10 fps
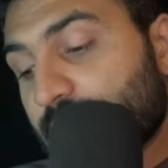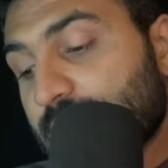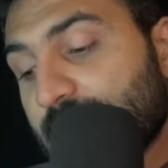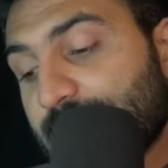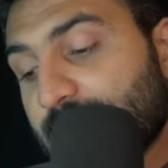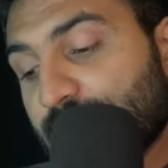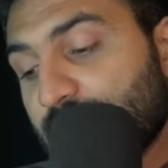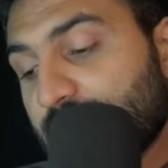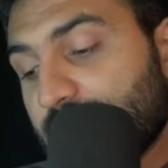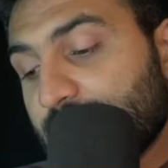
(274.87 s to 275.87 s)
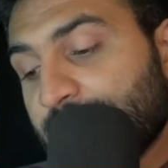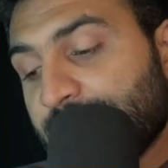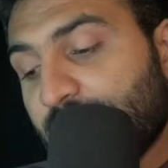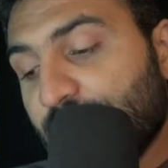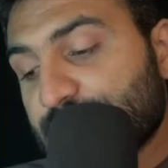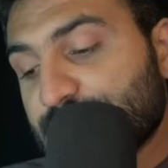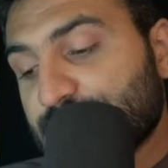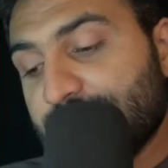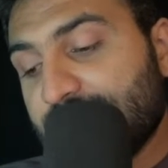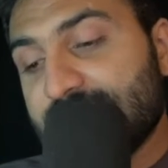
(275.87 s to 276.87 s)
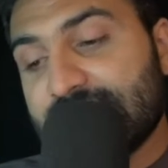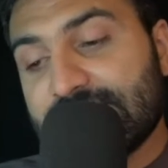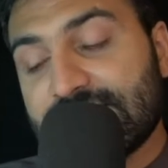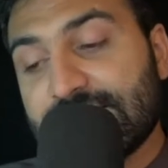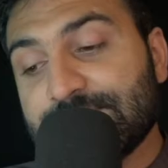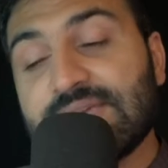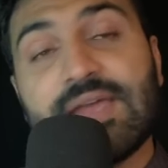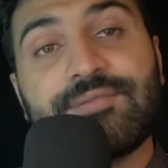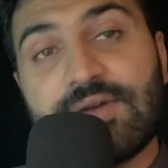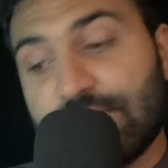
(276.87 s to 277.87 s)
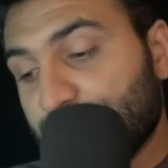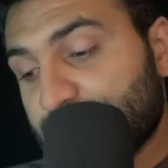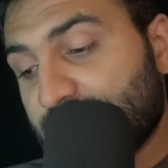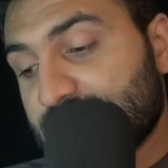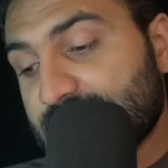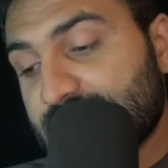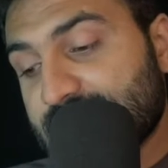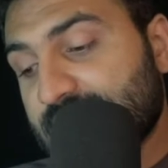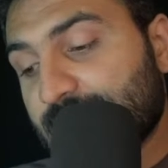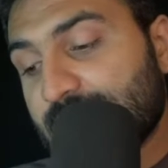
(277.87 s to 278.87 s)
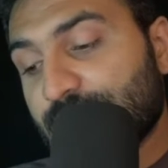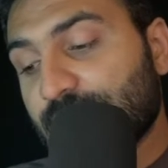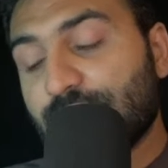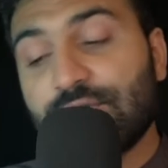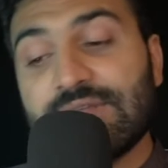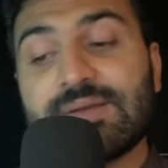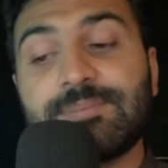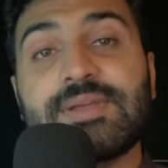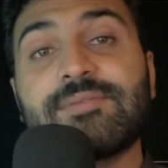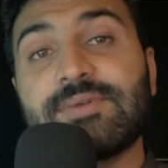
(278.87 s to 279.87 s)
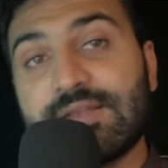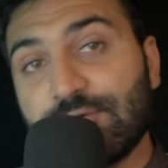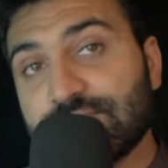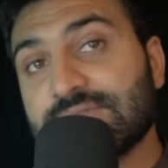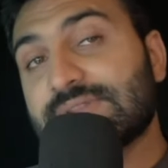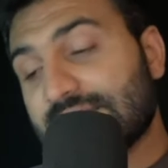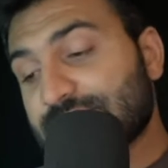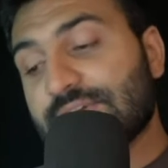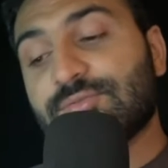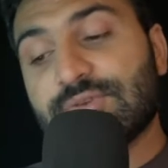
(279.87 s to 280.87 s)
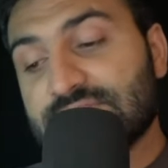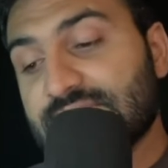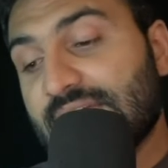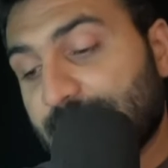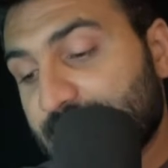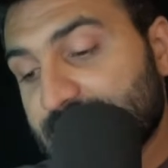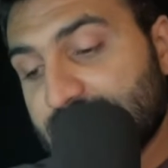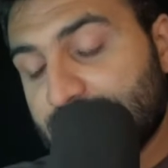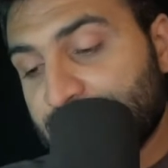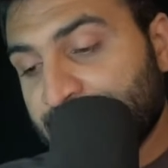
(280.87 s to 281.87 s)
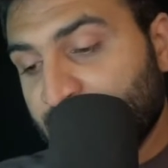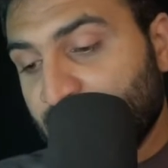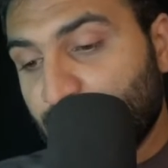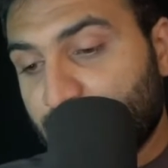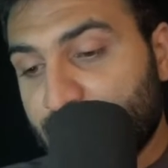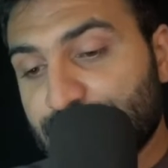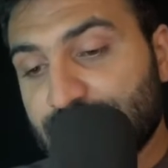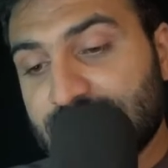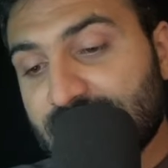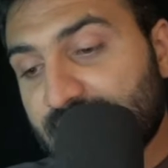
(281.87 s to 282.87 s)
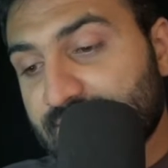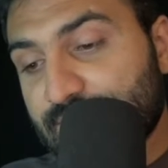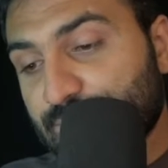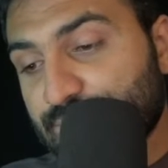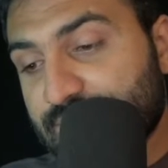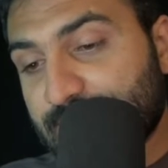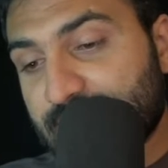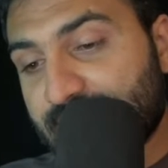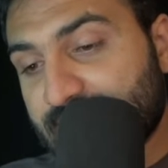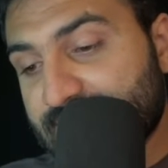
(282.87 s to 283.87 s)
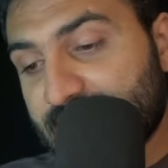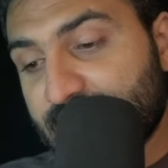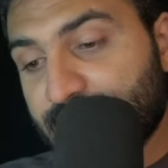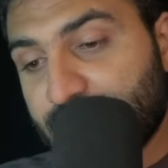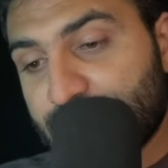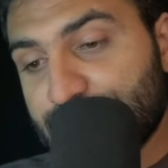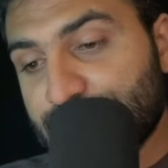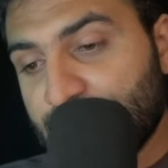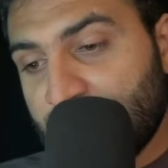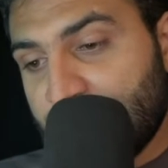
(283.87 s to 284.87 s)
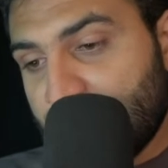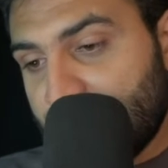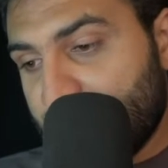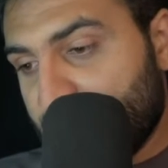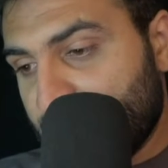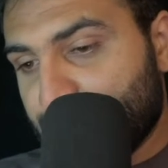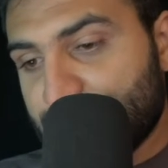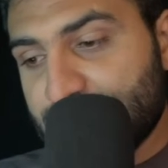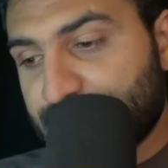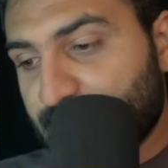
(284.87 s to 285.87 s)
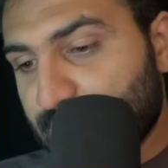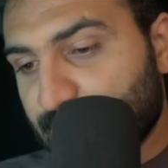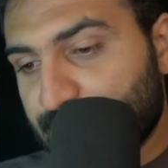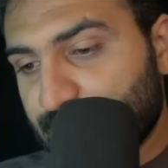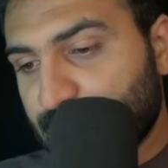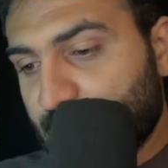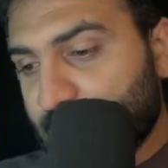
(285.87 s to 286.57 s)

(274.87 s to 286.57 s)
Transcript: Triple equal also compare data types and values, but this double equal only compare values. That's why coercion happens here. Okay, so these are the two simple facts that I want to put in front of you.